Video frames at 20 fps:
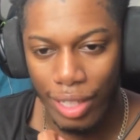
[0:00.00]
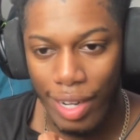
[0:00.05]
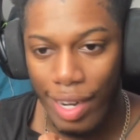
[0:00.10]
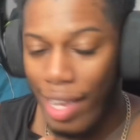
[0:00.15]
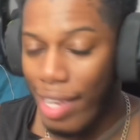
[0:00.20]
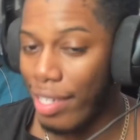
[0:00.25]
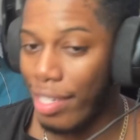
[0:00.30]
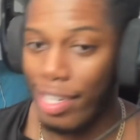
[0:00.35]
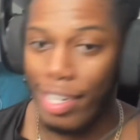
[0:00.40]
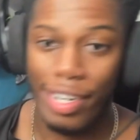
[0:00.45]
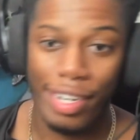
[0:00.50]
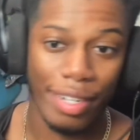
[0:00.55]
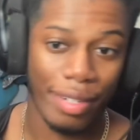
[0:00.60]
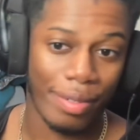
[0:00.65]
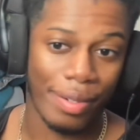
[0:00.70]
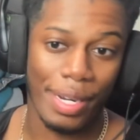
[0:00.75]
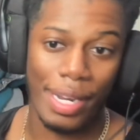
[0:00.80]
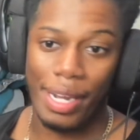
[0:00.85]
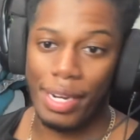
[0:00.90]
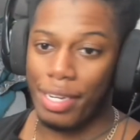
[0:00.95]
That's the end of
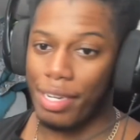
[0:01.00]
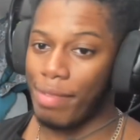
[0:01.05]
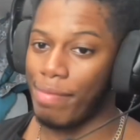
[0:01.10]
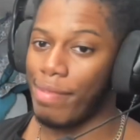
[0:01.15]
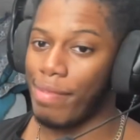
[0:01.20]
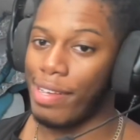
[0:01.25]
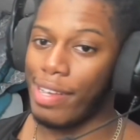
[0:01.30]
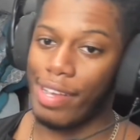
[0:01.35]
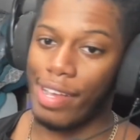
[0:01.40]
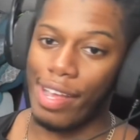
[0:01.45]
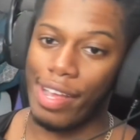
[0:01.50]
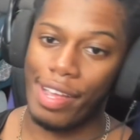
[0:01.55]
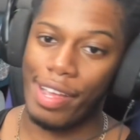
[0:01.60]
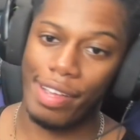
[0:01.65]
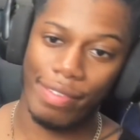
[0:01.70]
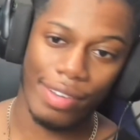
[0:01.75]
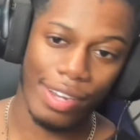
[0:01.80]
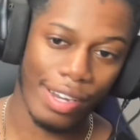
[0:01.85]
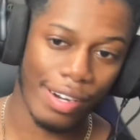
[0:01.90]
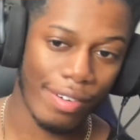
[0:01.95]
this reaction, man. Hey,
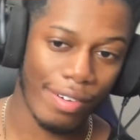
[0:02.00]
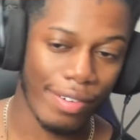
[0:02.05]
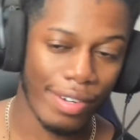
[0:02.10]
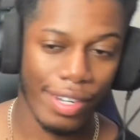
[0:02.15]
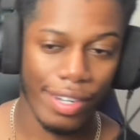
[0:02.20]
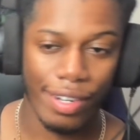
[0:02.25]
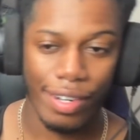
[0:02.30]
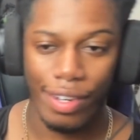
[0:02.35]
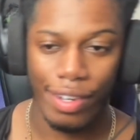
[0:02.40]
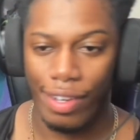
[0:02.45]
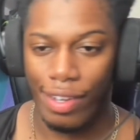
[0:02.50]
if y'all new here,